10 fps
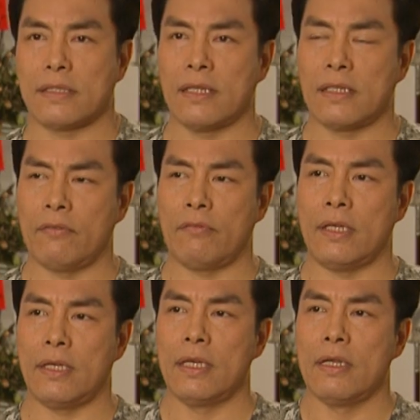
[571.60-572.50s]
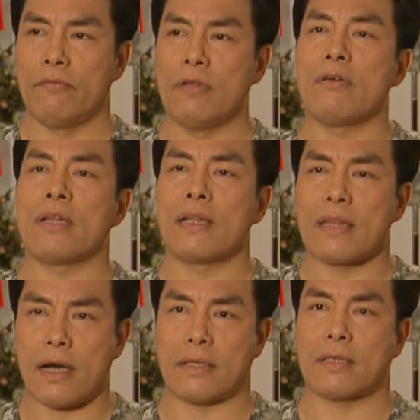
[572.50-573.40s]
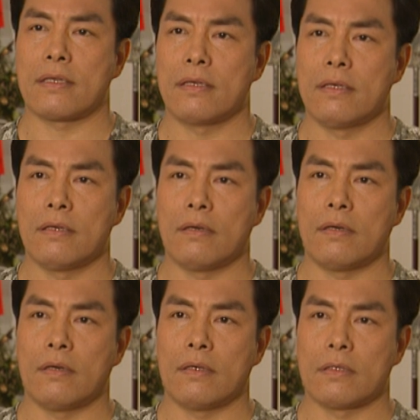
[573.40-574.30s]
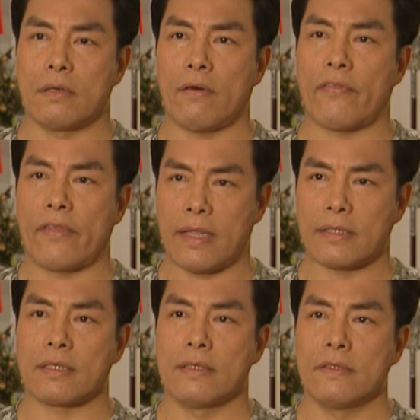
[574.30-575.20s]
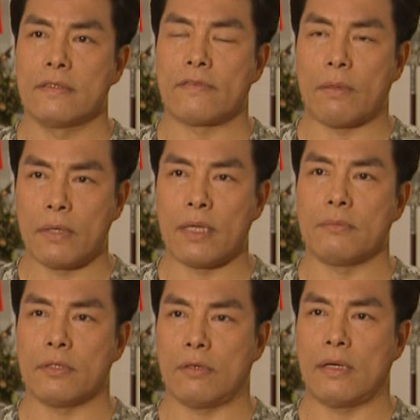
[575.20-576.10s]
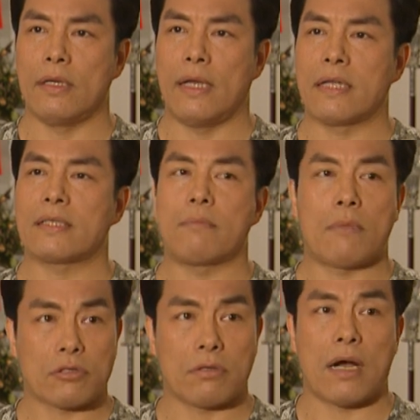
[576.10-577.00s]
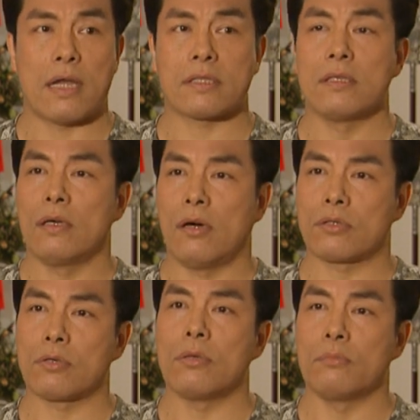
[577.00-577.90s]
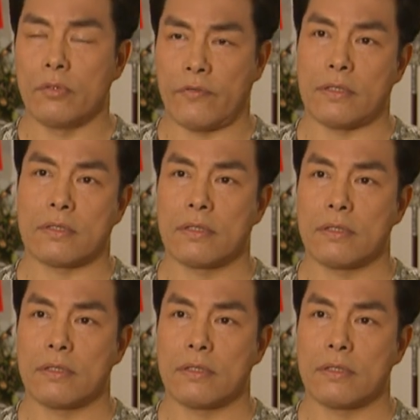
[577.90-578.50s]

and then we learn a lot of things from him, except martial arts, also movies.